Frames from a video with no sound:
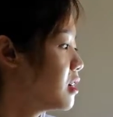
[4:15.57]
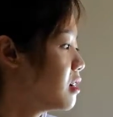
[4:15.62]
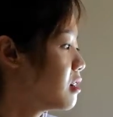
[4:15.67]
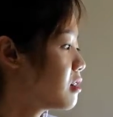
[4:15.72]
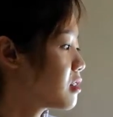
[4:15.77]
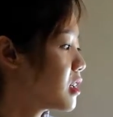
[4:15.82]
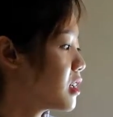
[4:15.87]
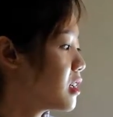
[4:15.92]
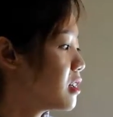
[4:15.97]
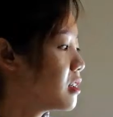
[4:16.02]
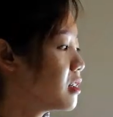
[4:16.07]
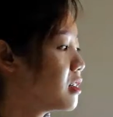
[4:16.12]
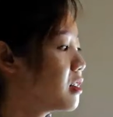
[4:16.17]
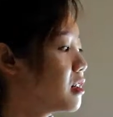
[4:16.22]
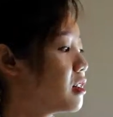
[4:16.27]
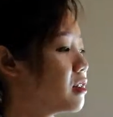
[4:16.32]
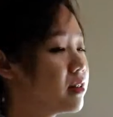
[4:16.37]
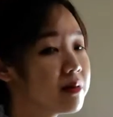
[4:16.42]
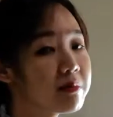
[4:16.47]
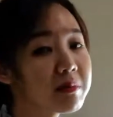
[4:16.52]
Okay,
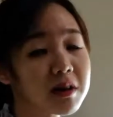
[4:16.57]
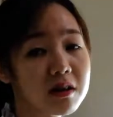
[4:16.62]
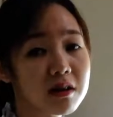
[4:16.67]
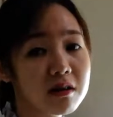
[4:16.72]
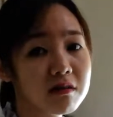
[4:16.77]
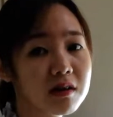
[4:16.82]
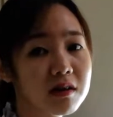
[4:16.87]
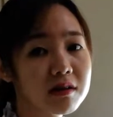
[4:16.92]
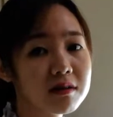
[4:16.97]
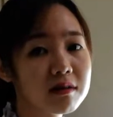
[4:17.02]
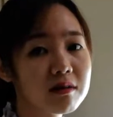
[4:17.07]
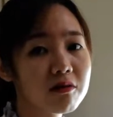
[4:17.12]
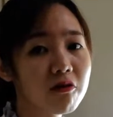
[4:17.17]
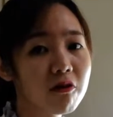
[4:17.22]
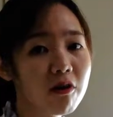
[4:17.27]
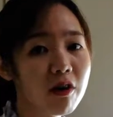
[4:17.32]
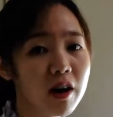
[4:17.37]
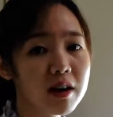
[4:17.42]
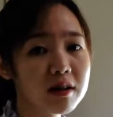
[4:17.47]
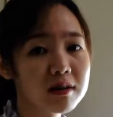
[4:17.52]
learning materials.
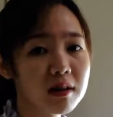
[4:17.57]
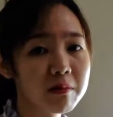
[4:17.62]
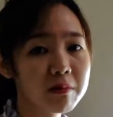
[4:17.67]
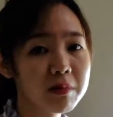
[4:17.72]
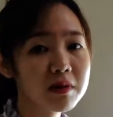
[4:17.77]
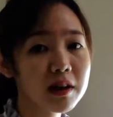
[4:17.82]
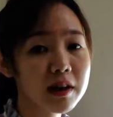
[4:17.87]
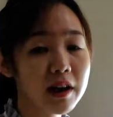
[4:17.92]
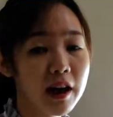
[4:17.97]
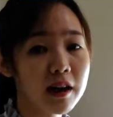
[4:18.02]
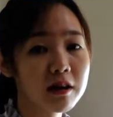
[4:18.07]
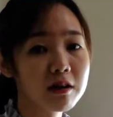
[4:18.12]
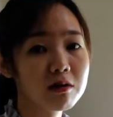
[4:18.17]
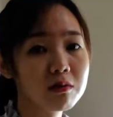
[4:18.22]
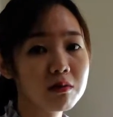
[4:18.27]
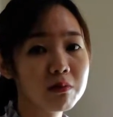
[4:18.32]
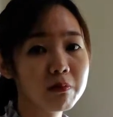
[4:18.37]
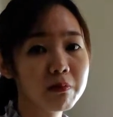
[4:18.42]
For example, they can